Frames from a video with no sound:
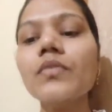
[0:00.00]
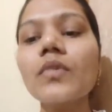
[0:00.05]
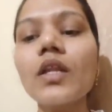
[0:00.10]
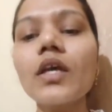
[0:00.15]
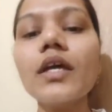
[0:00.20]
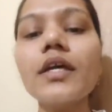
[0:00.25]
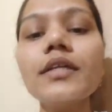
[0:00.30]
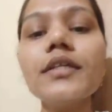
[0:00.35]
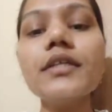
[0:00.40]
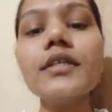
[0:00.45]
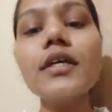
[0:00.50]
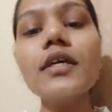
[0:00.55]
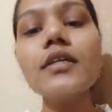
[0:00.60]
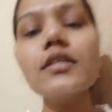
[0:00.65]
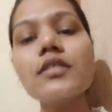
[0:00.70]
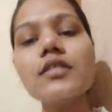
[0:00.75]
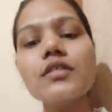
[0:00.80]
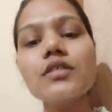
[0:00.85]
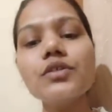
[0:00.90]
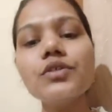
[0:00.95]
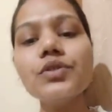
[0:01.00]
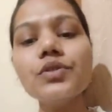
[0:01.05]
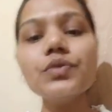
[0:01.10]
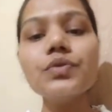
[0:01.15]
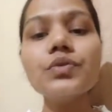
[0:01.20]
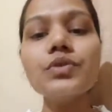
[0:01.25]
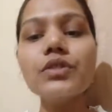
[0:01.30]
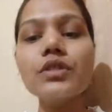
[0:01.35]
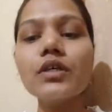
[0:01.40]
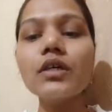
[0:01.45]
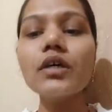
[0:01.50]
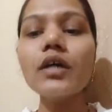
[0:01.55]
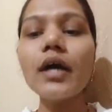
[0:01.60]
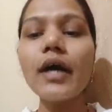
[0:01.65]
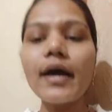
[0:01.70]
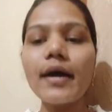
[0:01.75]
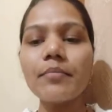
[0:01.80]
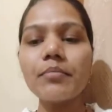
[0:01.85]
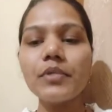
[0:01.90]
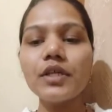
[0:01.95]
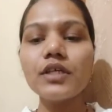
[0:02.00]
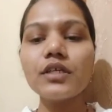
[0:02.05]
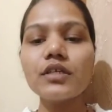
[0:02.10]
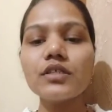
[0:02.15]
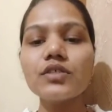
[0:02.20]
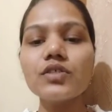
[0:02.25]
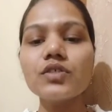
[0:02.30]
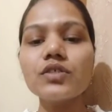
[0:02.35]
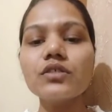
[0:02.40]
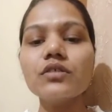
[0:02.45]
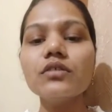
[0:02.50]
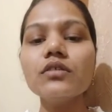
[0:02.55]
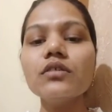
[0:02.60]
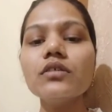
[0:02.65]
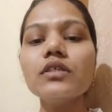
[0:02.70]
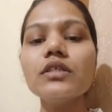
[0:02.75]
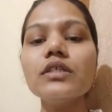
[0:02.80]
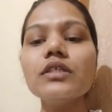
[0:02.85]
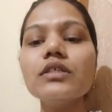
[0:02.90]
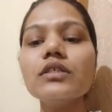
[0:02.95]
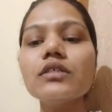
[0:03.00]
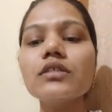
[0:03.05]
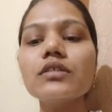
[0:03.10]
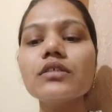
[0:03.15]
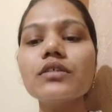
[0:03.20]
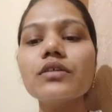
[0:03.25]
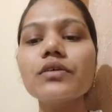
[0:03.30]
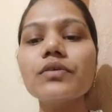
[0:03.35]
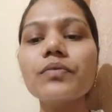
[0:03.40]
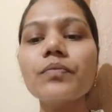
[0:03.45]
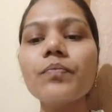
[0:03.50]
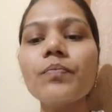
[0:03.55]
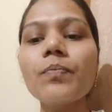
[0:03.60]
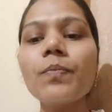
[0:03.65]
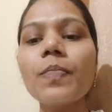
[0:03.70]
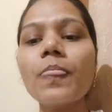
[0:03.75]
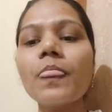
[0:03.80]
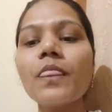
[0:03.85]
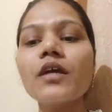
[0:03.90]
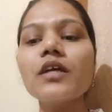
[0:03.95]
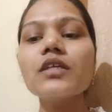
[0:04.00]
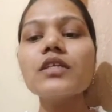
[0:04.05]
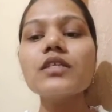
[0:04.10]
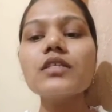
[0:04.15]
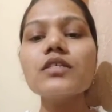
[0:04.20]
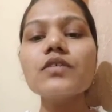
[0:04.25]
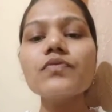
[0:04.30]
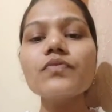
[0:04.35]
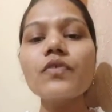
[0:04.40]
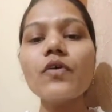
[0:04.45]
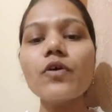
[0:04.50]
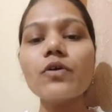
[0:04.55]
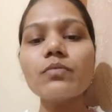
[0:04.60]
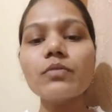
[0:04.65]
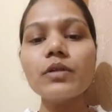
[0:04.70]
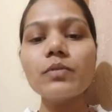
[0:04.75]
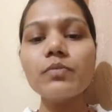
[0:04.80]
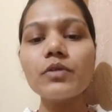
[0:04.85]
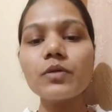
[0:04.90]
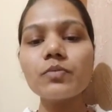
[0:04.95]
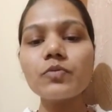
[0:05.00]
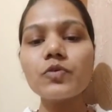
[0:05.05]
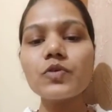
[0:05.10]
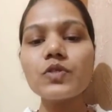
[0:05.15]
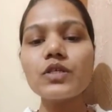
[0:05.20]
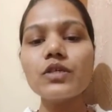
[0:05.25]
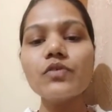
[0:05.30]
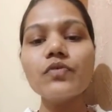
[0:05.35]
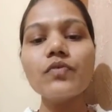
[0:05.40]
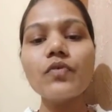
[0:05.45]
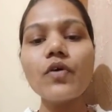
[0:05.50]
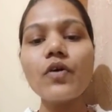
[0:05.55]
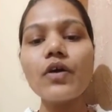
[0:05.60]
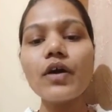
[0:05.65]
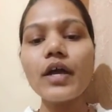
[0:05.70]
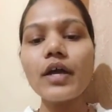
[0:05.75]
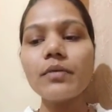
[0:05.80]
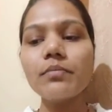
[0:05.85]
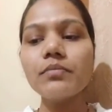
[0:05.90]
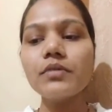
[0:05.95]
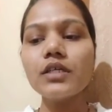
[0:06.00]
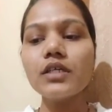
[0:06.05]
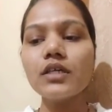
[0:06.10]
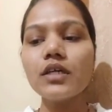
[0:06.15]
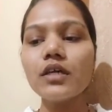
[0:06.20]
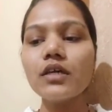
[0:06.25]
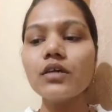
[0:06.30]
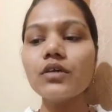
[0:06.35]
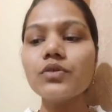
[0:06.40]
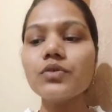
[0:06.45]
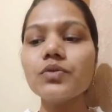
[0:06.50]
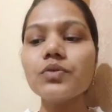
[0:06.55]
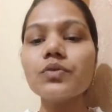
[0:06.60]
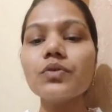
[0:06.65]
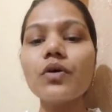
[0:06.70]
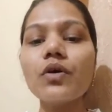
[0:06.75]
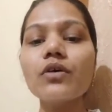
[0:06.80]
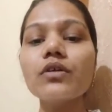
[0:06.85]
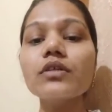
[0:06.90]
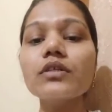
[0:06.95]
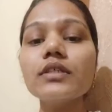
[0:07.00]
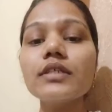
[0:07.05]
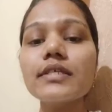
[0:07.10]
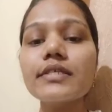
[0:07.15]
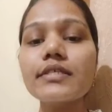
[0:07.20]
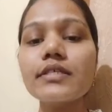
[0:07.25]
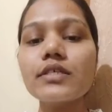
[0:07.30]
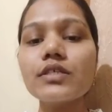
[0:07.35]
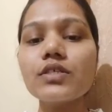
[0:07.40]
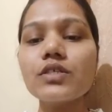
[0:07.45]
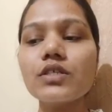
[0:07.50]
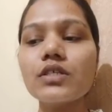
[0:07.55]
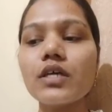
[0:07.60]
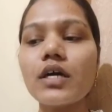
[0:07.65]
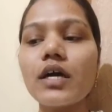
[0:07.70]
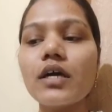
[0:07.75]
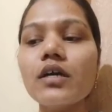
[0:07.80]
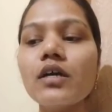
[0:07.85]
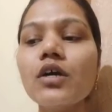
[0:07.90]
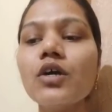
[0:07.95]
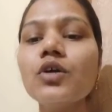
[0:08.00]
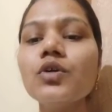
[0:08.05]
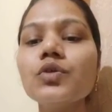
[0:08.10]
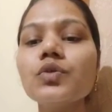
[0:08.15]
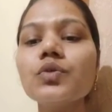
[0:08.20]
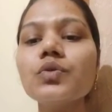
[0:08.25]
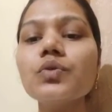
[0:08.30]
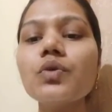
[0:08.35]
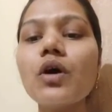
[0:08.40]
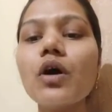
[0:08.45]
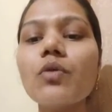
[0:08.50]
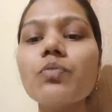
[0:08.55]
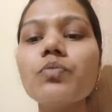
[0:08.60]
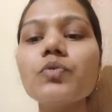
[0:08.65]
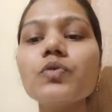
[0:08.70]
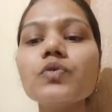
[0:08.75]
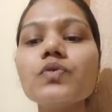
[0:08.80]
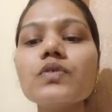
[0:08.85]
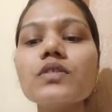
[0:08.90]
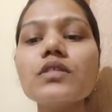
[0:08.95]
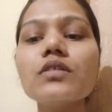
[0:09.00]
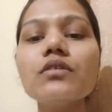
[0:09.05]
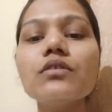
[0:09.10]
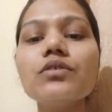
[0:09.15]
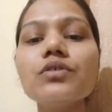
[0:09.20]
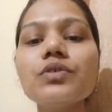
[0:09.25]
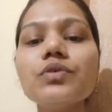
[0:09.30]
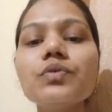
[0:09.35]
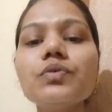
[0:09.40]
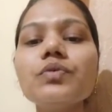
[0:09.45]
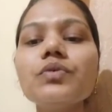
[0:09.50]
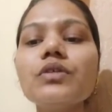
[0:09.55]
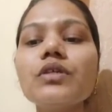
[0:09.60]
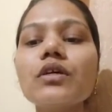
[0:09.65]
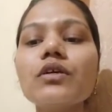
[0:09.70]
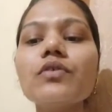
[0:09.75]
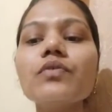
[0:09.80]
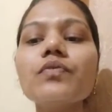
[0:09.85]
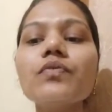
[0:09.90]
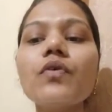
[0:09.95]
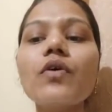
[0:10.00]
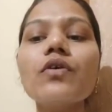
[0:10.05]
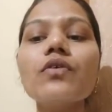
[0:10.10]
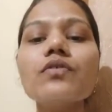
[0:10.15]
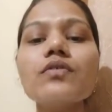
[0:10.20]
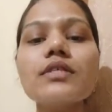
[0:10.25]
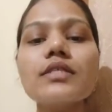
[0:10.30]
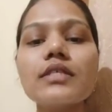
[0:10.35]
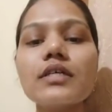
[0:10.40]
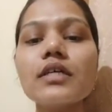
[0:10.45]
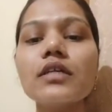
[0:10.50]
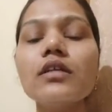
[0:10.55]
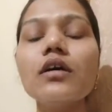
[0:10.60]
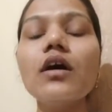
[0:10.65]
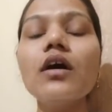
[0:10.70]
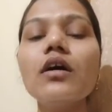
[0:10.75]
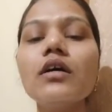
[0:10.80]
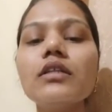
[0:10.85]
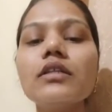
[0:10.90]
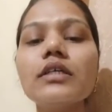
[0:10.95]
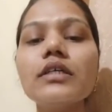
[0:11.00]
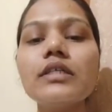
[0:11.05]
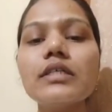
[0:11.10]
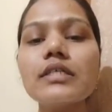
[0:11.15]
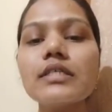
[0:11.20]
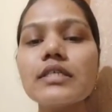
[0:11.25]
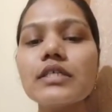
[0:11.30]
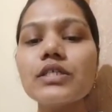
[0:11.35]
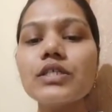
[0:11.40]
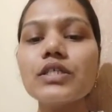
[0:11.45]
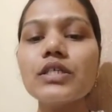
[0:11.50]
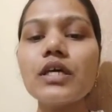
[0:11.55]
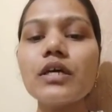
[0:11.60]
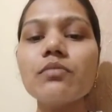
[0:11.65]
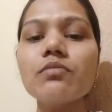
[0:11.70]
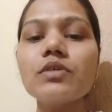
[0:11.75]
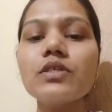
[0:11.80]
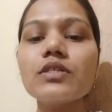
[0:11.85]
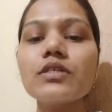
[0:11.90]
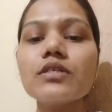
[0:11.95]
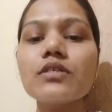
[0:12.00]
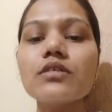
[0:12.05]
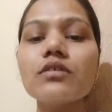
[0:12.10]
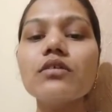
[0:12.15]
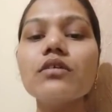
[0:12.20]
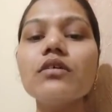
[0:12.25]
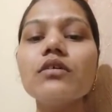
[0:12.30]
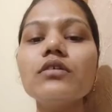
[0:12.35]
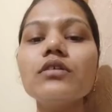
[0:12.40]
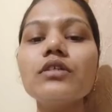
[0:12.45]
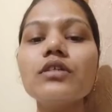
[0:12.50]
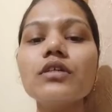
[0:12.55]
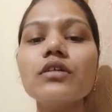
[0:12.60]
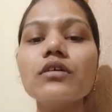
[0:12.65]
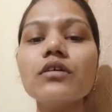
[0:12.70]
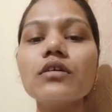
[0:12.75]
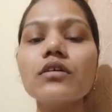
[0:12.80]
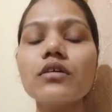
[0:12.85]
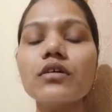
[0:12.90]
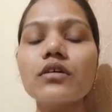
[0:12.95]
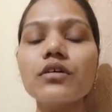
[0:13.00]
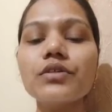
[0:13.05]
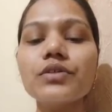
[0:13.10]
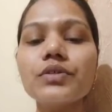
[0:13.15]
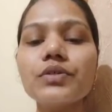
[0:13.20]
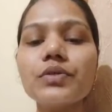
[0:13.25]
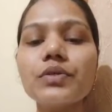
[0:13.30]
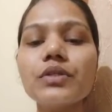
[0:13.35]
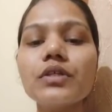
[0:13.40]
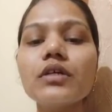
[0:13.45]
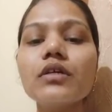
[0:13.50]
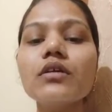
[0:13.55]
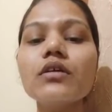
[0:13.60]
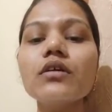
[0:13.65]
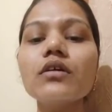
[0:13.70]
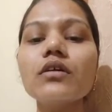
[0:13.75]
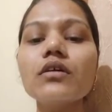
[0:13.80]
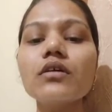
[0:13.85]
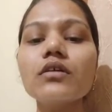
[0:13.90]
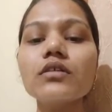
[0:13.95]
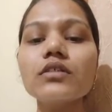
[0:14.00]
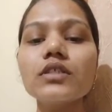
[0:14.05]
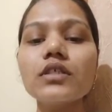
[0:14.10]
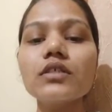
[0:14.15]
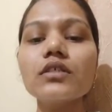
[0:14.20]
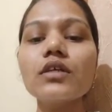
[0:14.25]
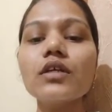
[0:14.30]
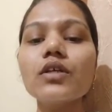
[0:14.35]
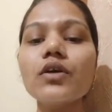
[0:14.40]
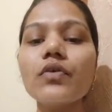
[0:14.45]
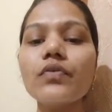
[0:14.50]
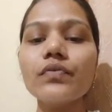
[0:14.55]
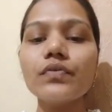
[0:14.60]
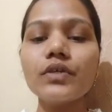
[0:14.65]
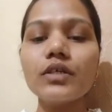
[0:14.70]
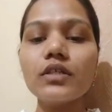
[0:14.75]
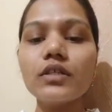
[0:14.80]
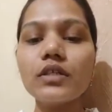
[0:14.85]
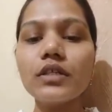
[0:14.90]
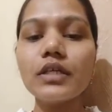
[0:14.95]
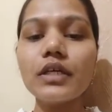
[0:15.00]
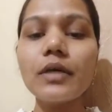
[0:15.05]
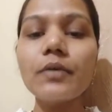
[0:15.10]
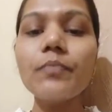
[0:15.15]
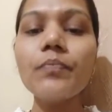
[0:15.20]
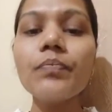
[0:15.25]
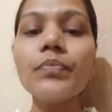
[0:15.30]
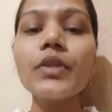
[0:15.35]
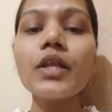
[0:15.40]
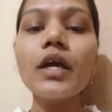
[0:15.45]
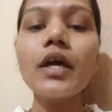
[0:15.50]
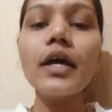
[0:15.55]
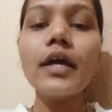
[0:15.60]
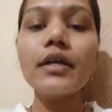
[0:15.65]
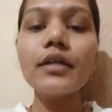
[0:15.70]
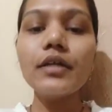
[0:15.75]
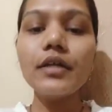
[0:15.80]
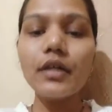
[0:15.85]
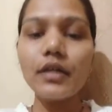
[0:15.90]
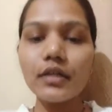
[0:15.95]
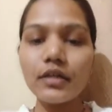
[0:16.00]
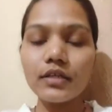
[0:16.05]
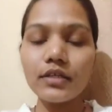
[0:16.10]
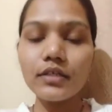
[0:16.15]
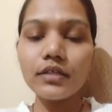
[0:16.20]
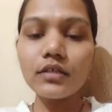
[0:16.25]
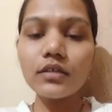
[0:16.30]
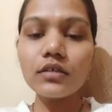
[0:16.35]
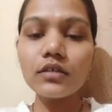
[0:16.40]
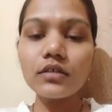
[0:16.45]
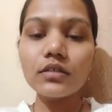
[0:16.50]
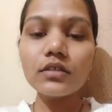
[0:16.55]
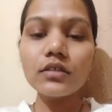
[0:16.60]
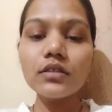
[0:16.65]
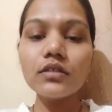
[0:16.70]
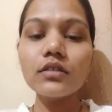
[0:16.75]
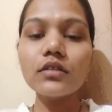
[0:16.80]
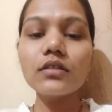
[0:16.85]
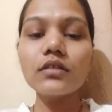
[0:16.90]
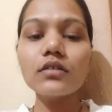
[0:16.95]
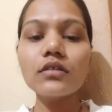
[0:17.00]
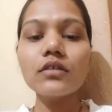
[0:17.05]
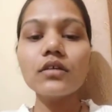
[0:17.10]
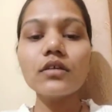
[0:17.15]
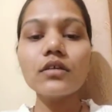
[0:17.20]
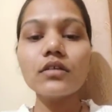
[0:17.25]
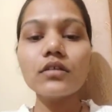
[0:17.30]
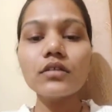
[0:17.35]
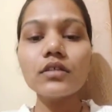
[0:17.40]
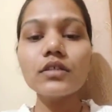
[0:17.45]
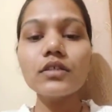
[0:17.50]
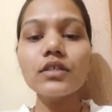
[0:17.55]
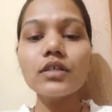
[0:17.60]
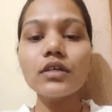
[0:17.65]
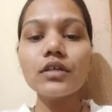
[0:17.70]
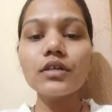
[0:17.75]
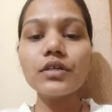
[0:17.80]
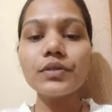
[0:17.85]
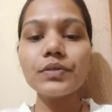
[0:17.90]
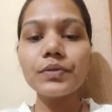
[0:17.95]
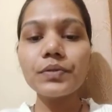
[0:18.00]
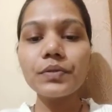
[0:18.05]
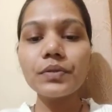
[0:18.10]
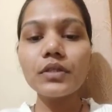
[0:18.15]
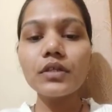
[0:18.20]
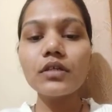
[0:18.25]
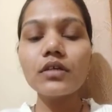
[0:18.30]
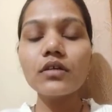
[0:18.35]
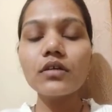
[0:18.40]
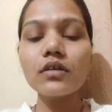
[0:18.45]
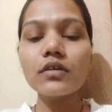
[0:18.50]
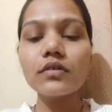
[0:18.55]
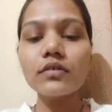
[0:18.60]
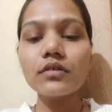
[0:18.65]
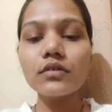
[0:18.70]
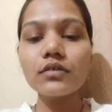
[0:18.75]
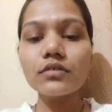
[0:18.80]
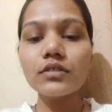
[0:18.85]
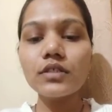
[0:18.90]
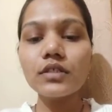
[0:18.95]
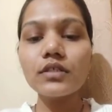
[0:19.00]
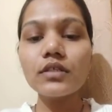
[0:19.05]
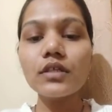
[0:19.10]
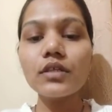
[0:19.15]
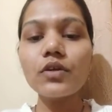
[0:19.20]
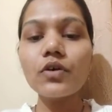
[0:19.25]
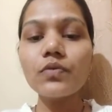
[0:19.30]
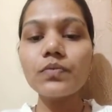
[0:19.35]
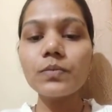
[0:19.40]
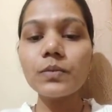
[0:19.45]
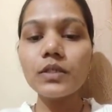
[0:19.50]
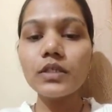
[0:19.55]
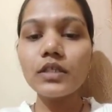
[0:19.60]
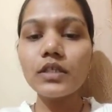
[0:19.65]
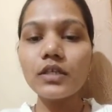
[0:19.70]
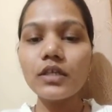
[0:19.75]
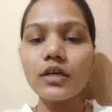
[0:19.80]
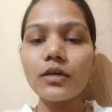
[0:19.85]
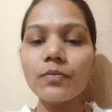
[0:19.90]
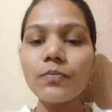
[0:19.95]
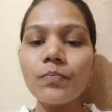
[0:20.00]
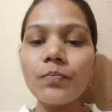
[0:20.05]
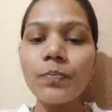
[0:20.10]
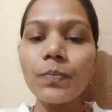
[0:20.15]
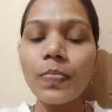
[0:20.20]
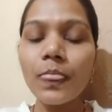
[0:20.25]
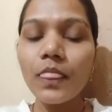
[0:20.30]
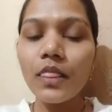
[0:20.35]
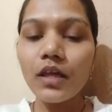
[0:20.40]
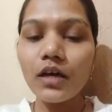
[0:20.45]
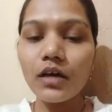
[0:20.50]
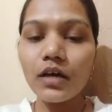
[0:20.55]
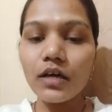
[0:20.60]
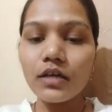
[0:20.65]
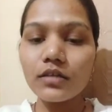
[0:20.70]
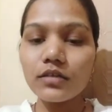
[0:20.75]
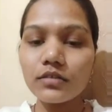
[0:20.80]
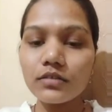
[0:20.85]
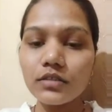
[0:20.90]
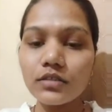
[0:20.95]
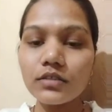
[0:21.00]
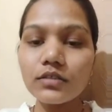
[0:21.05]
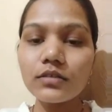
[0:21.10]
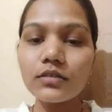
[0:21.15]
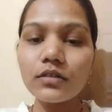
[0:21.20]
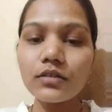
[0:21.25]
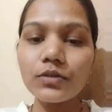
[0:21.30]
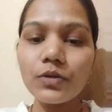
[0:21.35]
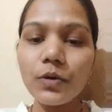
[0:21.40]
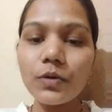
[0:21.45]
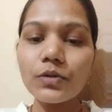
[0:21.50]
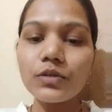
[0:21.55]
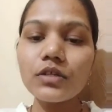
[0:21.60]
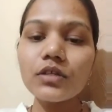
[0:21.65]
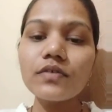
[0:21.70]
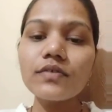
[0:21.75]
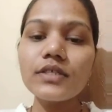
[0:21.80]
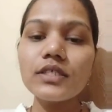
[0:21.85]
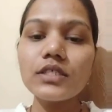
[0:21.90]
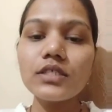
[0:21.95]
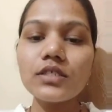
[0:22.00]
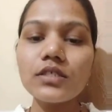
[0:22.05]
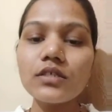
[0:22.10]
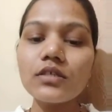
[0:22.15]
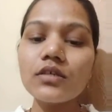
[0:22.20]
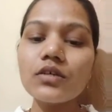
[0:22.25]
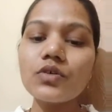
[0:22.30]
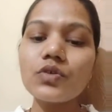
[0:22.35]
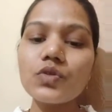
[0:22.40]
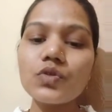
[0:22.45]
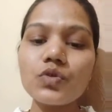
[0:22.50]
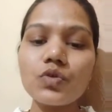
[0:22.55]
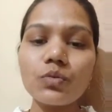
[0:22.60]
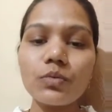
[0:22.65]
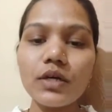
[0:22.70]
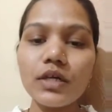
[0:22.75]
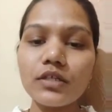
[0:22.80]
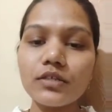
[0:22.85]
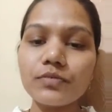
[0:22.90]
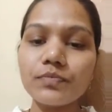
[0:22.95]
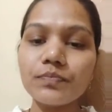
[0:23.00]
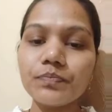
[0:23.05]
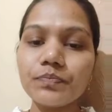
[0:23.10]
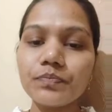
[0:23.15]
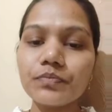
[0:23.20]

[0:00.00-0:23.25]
The NDA is the new drug application. It is the formal proposal for FDA or a DCGI to approve the new drug for sale. The DCGI means the Drug Controller General of India, and in current the Drug Controller General of India are the Dr. V.G. Somani.